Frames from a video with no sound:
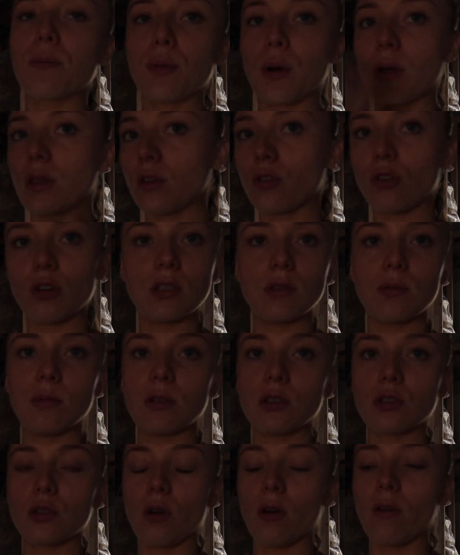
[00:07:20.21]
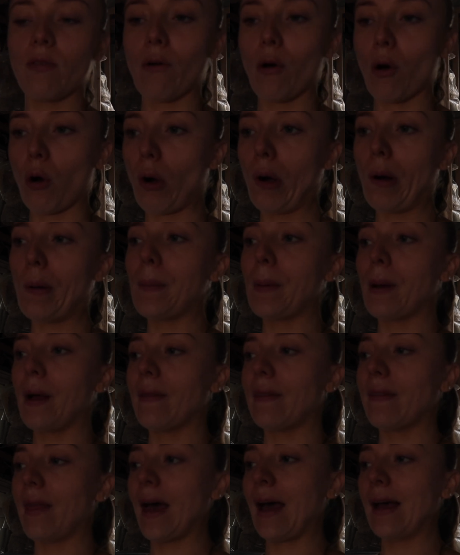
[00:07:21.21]
bring the Christmas stuff up,
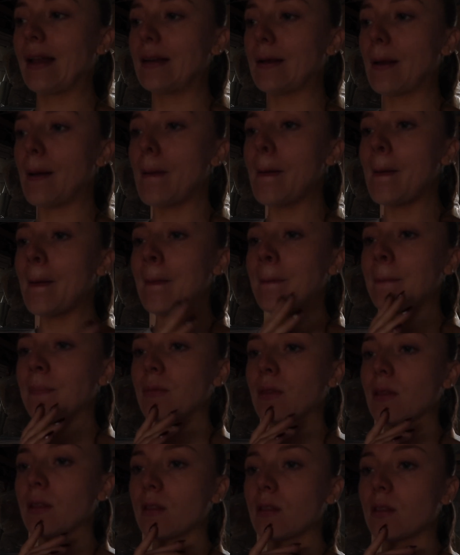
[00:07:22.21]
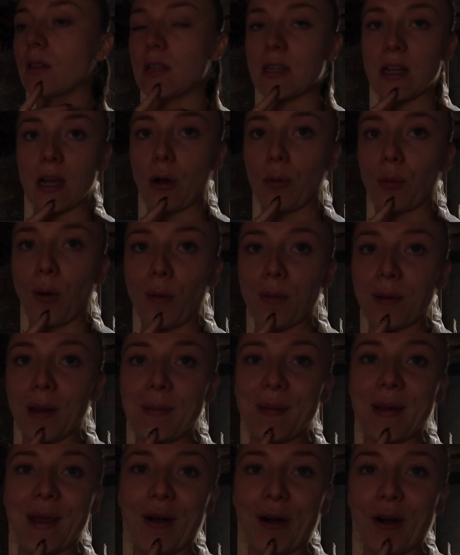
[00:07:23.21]
and then the day will probably
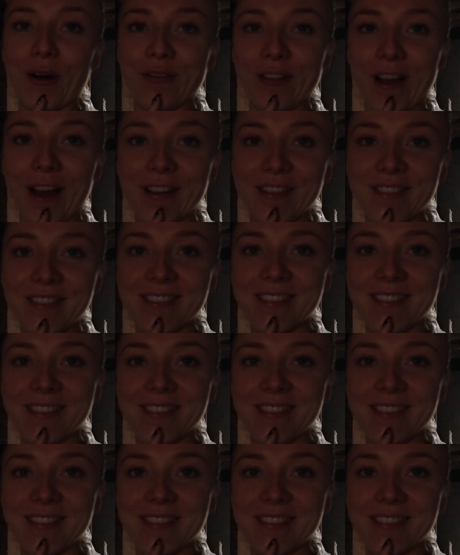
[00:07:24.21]
be over.